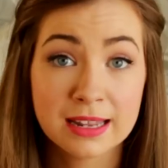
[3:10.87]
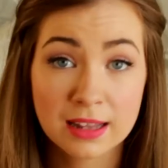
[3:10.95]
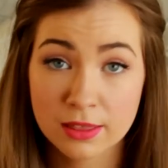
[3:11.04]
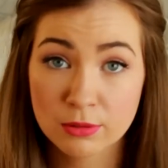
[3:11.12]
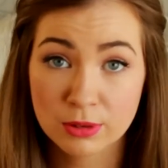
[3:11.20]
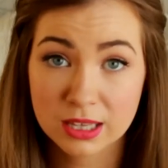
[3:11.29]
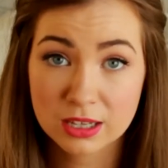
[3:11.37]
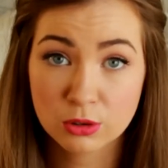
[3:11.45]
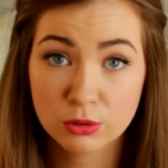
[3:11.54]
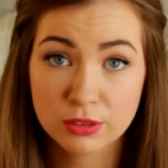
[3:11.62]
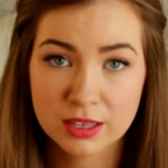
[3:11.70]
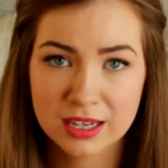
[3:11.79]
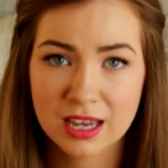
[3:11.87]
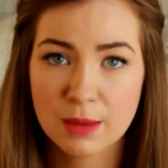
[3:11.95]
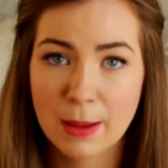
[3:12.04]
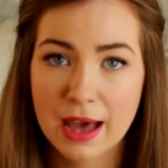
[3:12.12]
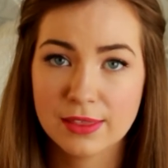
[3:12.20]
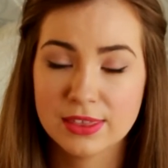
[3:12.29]
Another really cool thing
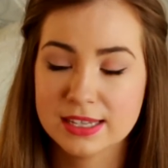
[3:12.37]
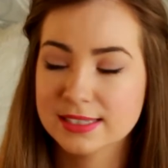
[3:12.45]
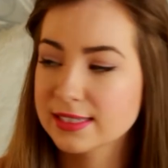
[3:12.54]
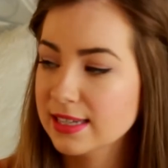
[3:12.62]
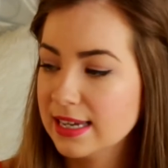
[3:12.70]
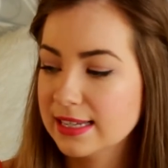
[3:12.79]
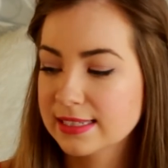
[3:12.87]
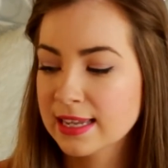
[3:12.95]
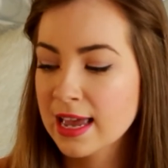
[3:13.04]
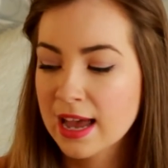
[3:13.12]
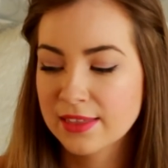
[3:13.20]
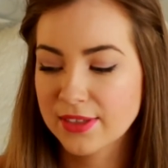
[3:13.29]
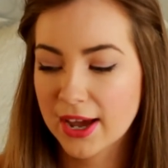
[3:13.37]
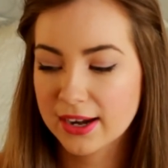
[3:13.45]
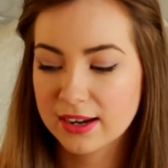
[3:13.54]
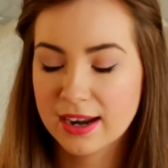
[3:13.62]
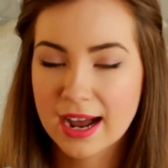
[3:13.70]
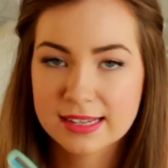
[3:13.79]
about this is
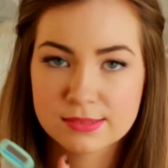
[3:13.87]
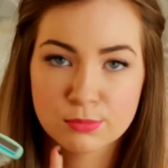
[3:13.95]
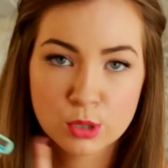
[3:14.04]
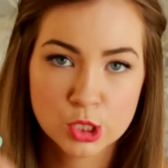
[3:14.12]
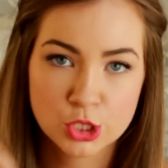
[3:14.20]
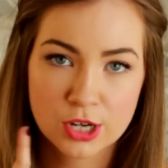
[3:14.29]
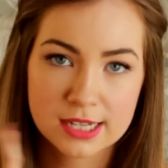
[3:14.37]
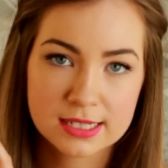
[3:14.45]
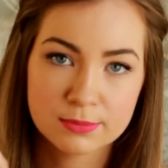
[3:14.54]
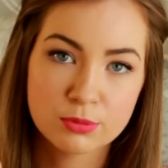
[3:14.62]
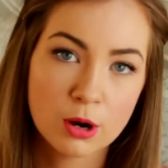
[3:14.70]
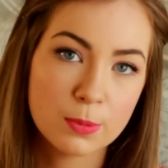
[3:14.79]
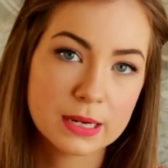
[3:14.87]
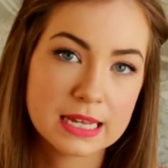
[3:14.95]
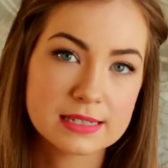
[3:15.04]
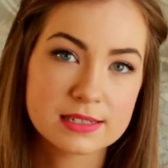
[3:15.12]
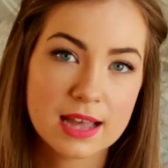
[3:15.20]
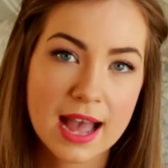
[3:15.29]
that it has moisturizing properties,